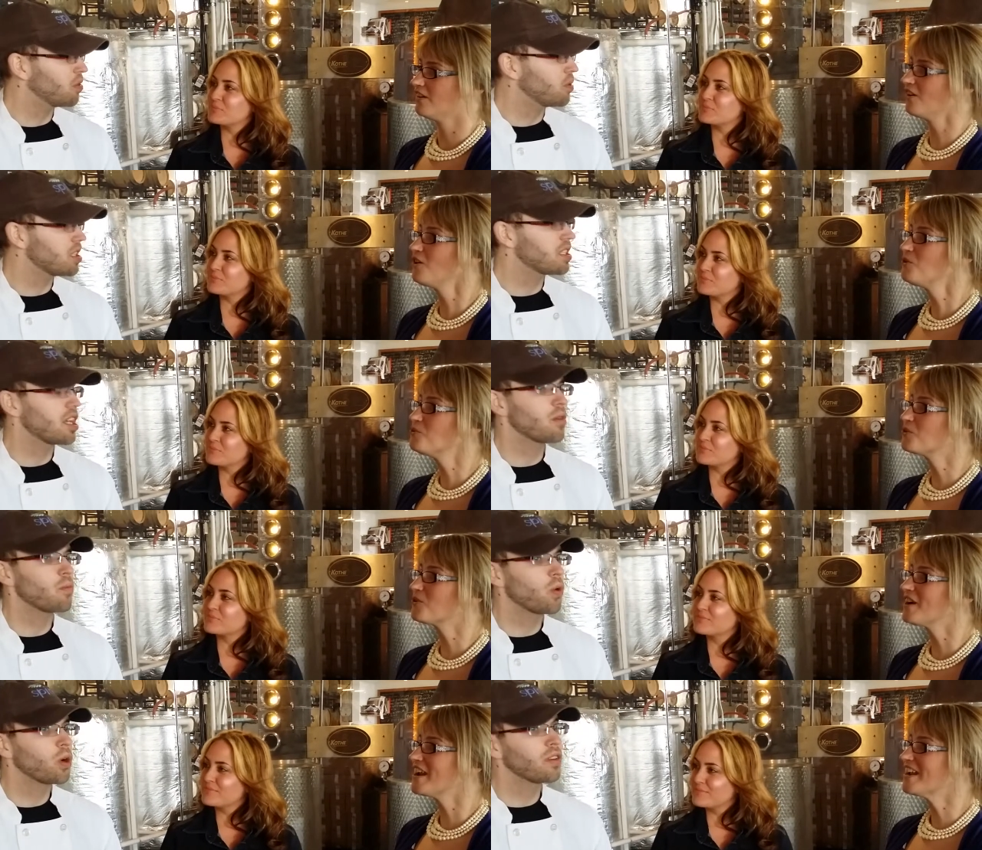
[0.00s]
Speaker 1: We oh, sell
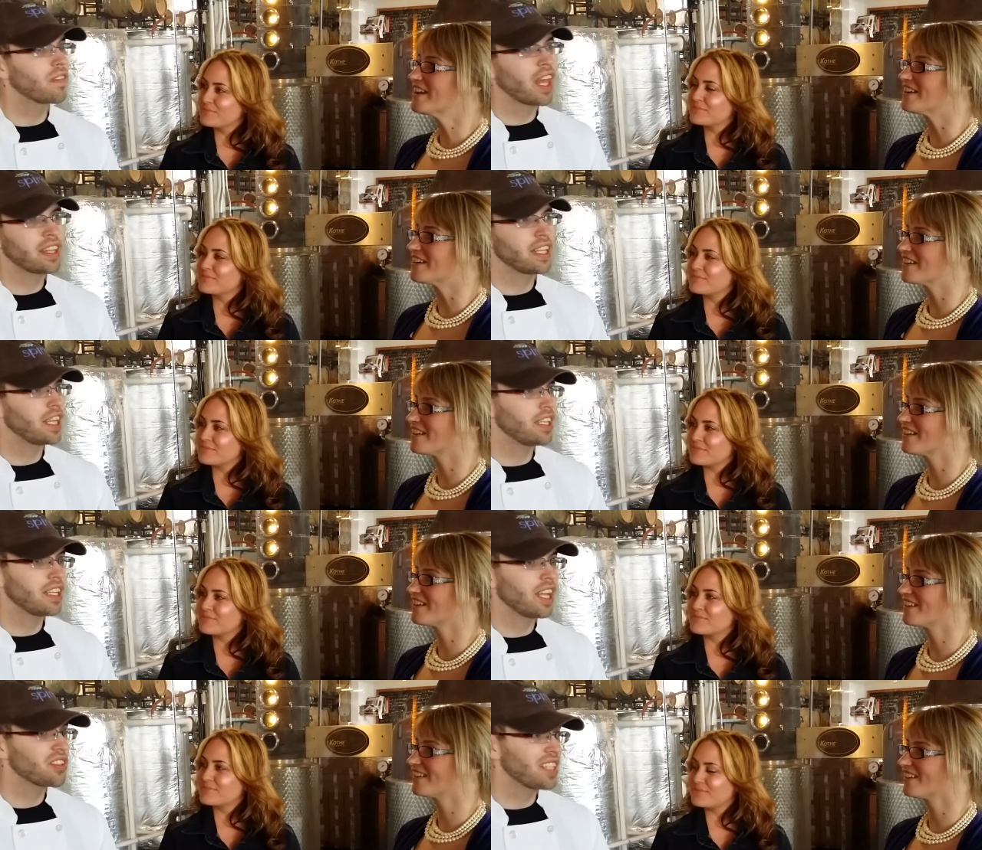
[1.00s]
great. more of that than
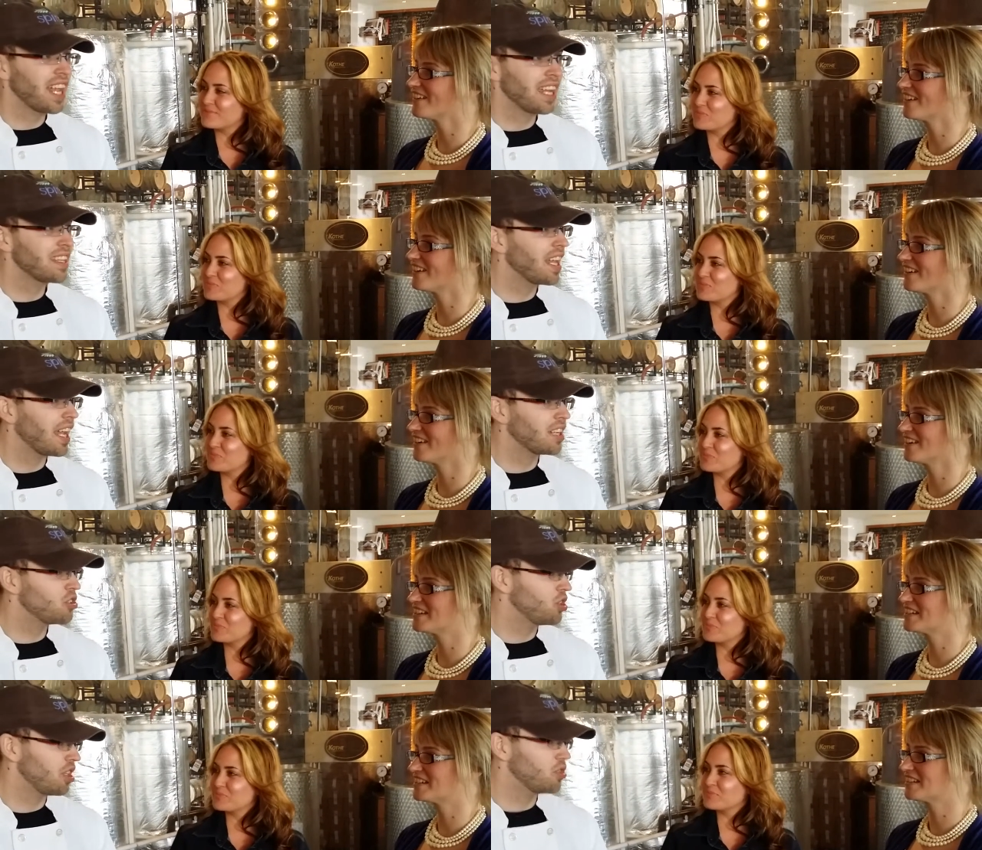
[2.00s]
anything else, and the
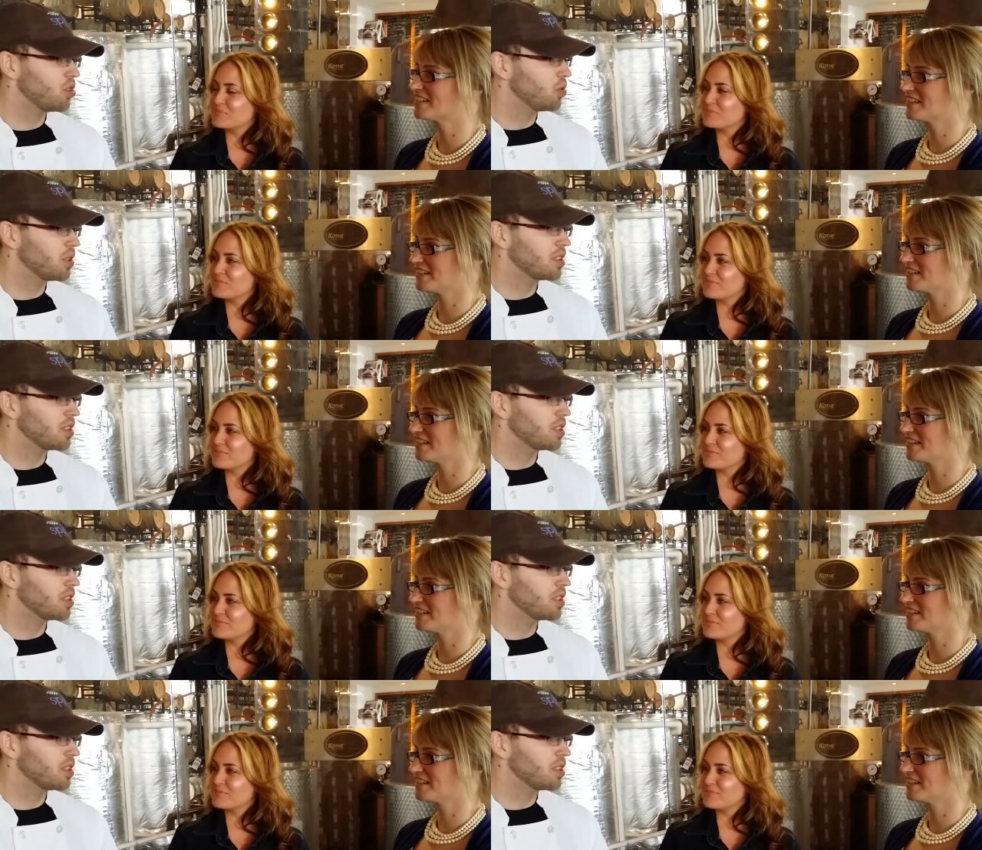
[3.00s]
aged gin, too.